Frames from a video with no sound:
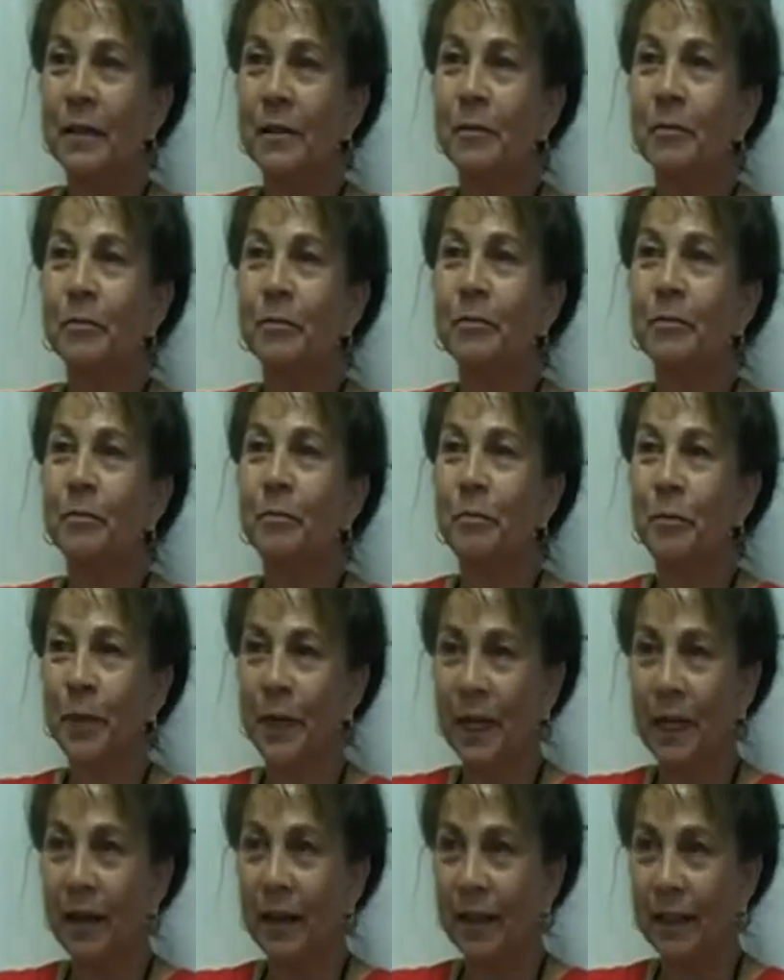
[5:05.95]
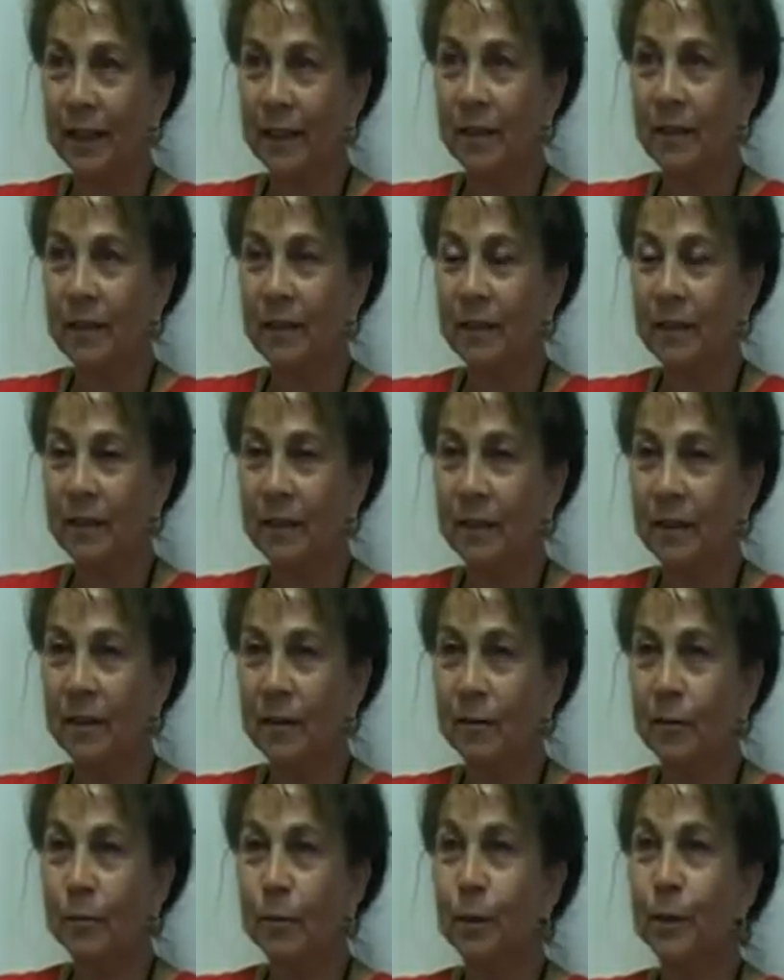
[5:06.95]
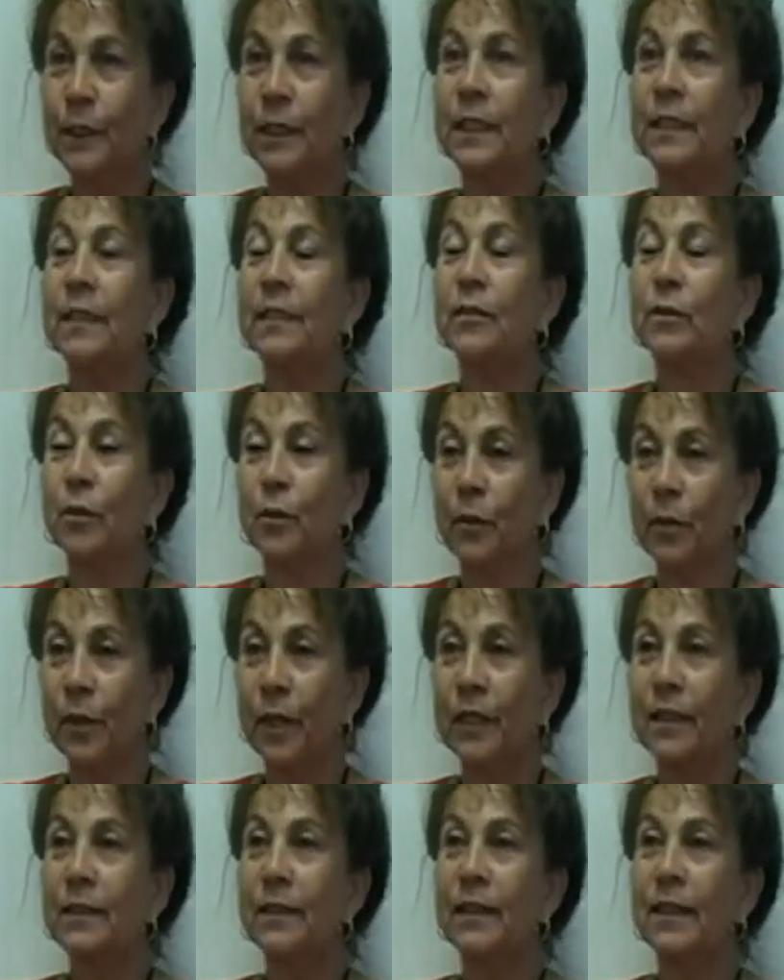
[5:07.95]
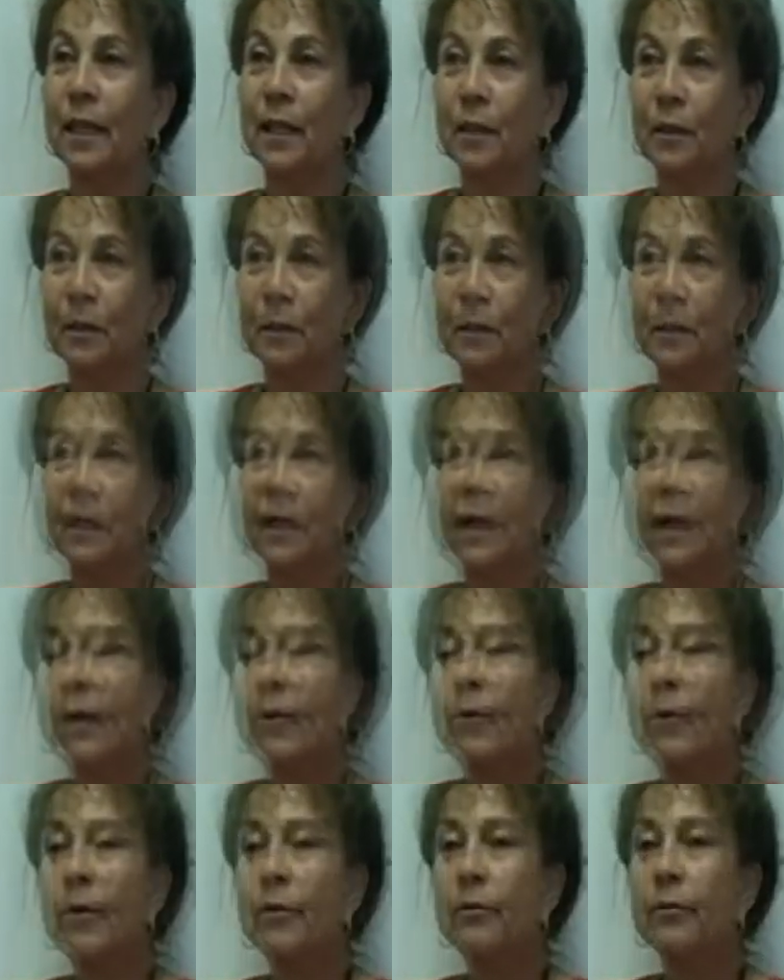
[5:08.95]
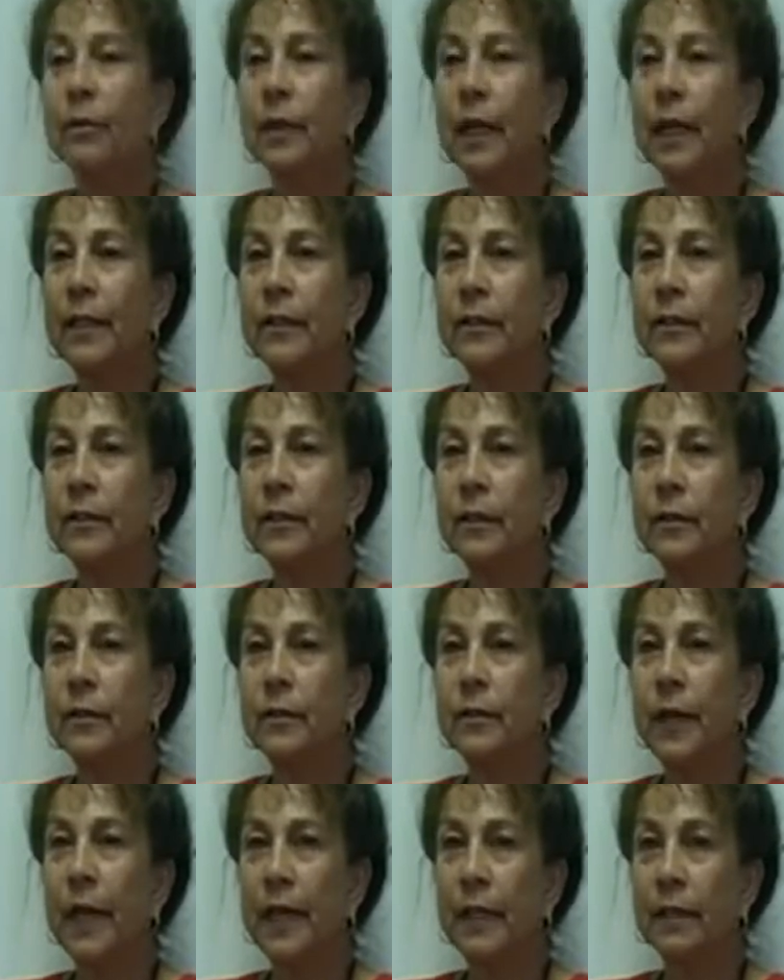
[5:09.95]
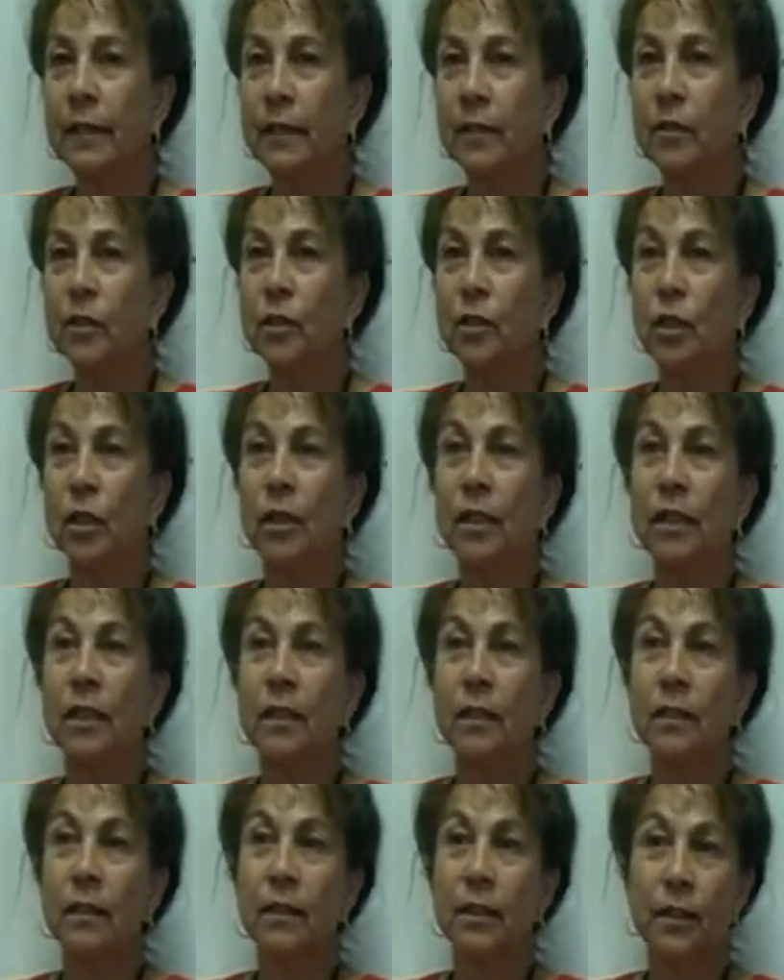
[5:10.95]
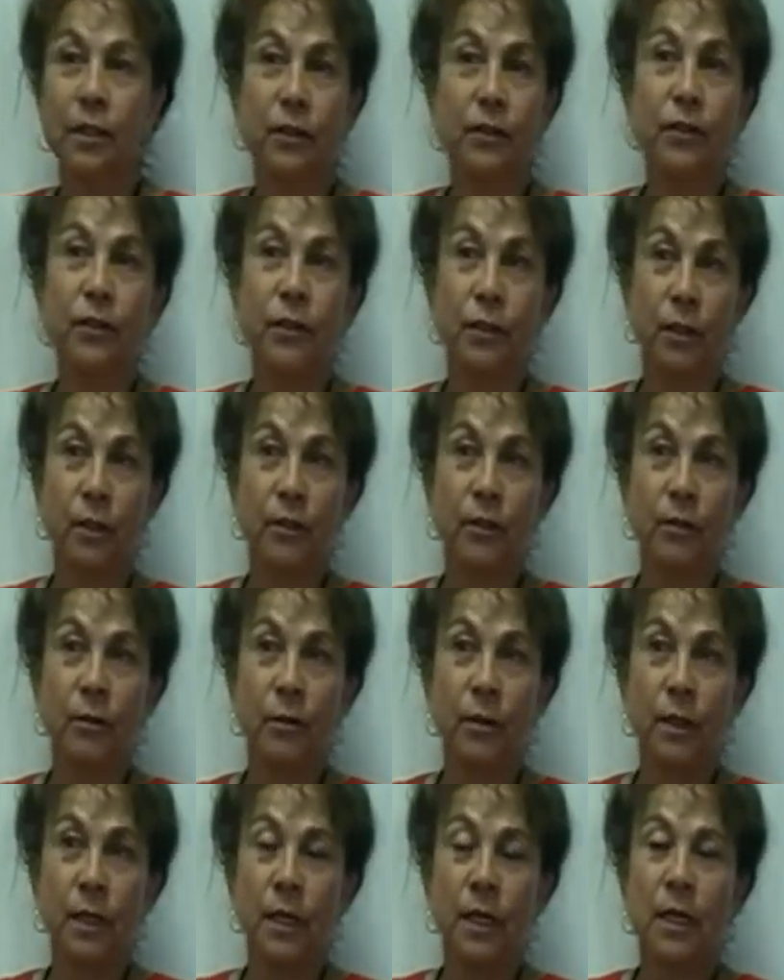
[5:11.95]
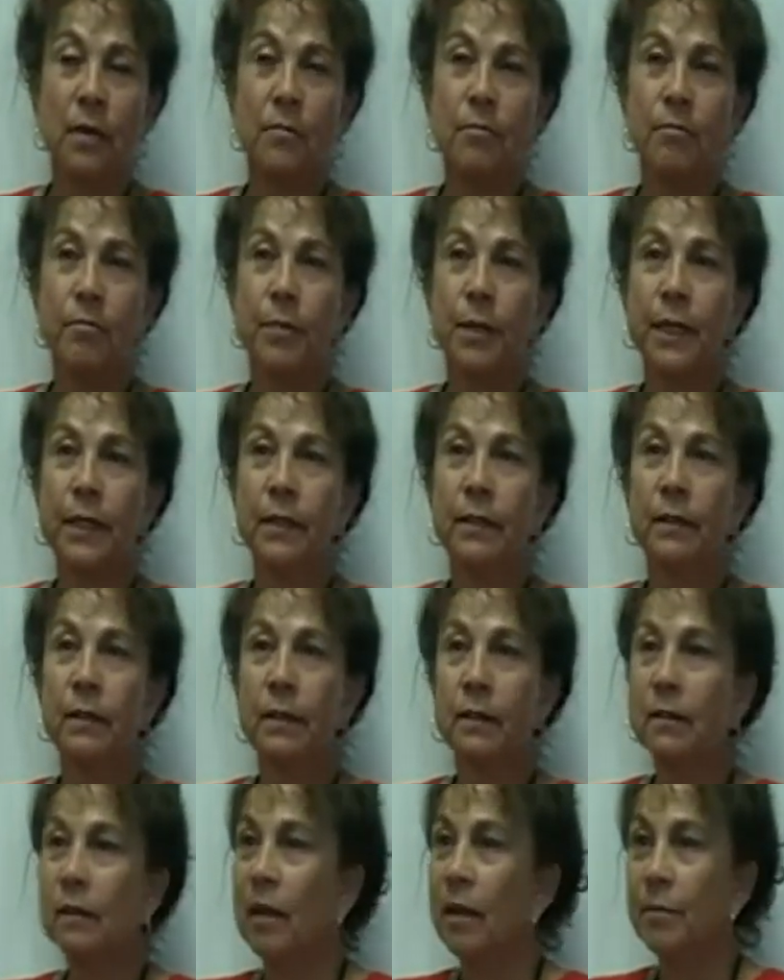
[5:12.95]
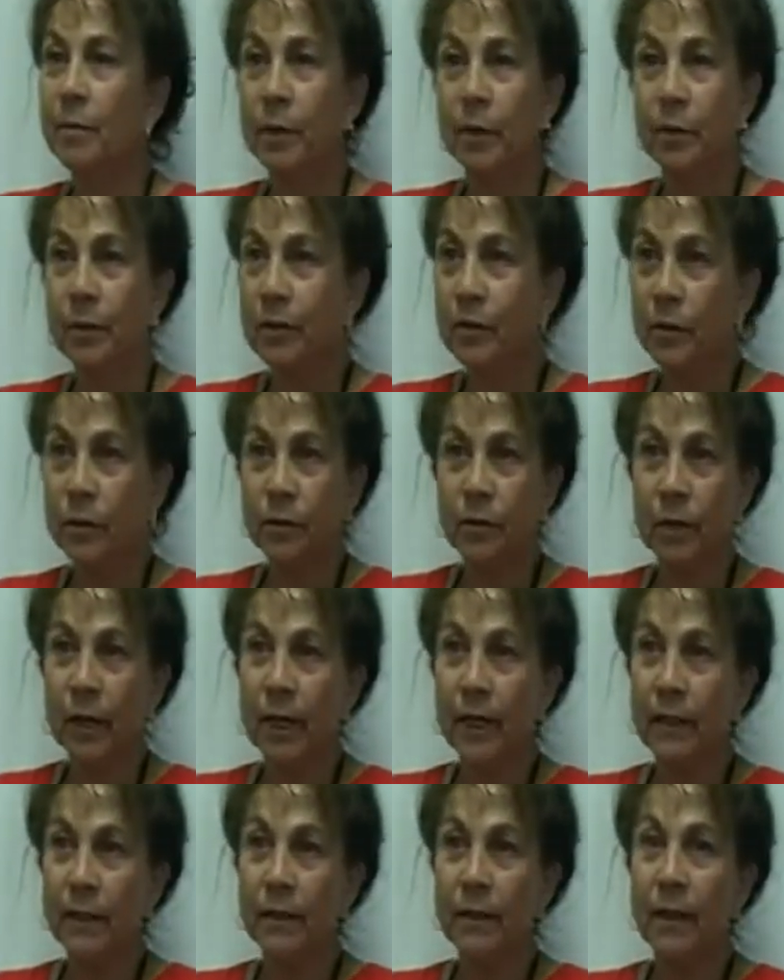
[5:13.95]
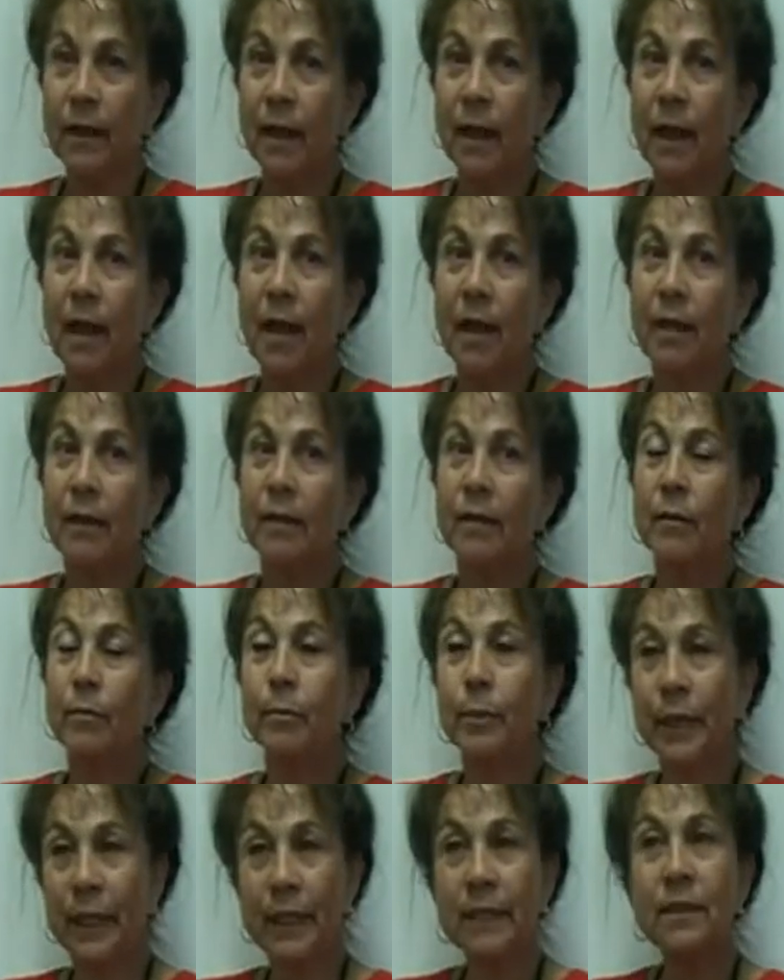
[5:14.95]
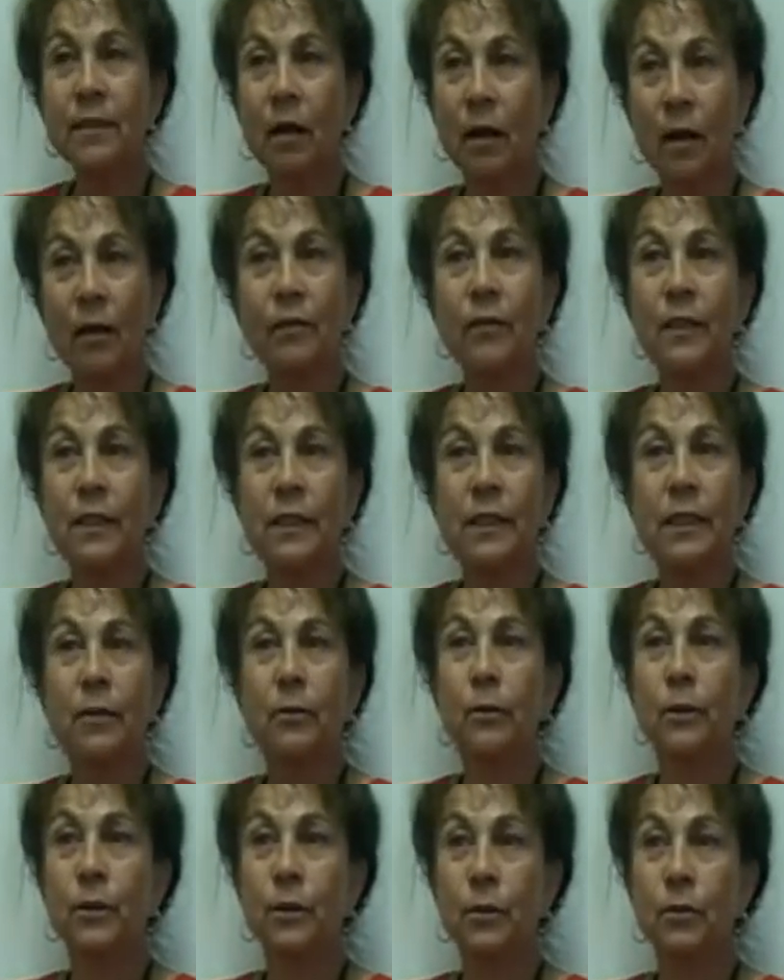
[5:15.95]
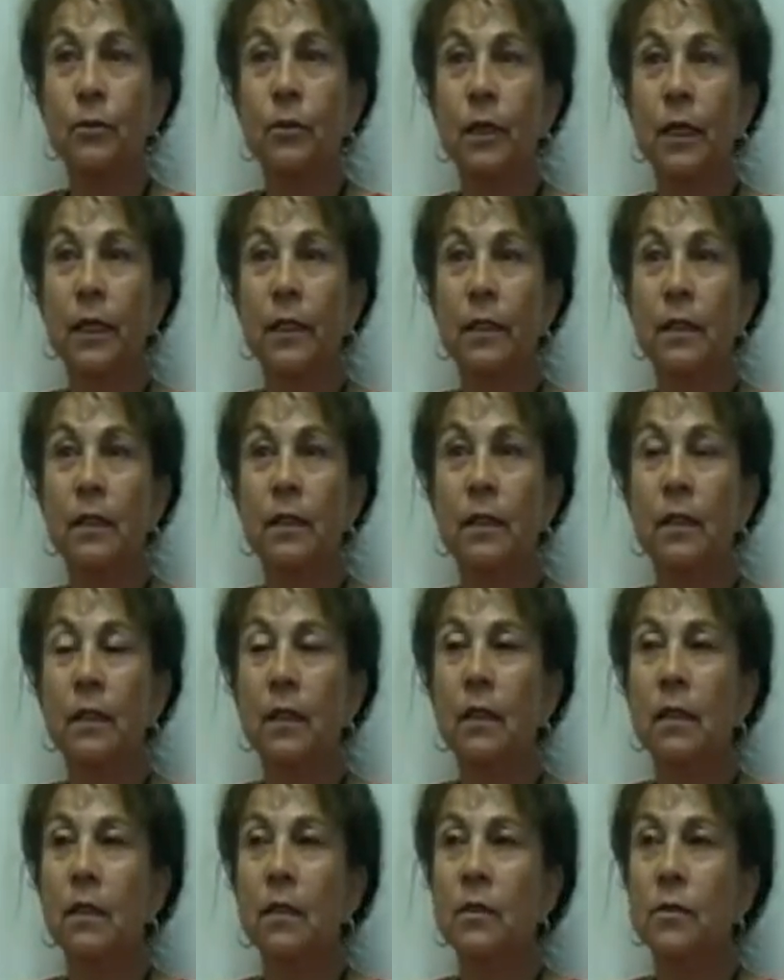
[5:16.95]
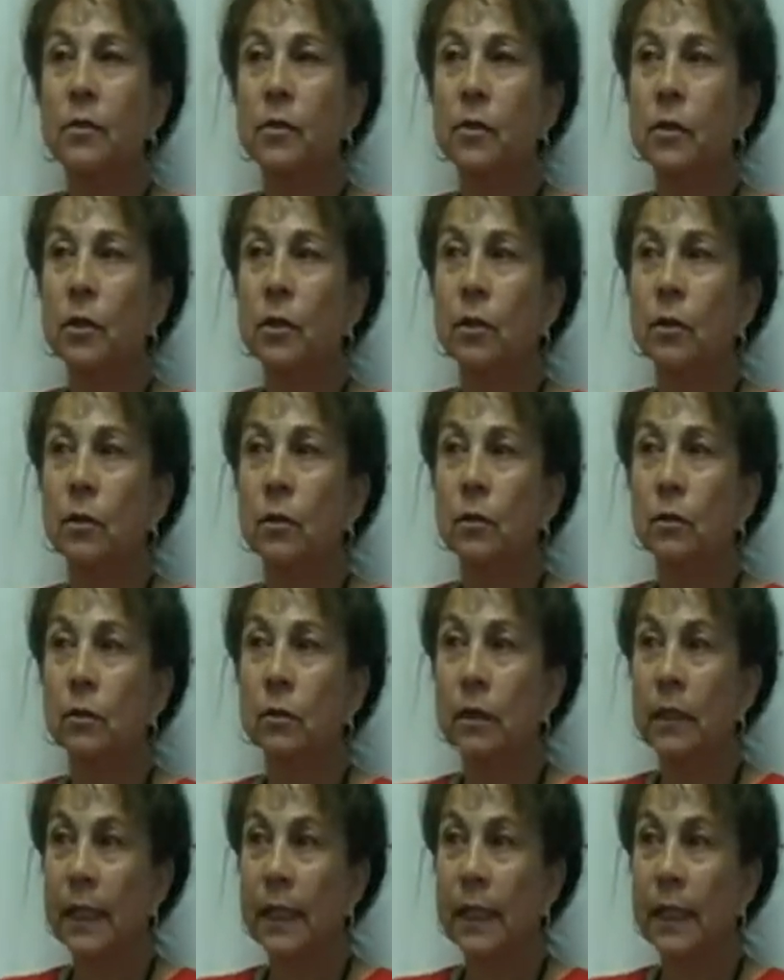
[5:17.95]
behind putting this whole thing together. I would have liked to have had this started years ago, but the timing wasn't right, and the place obviously wasn't right. So now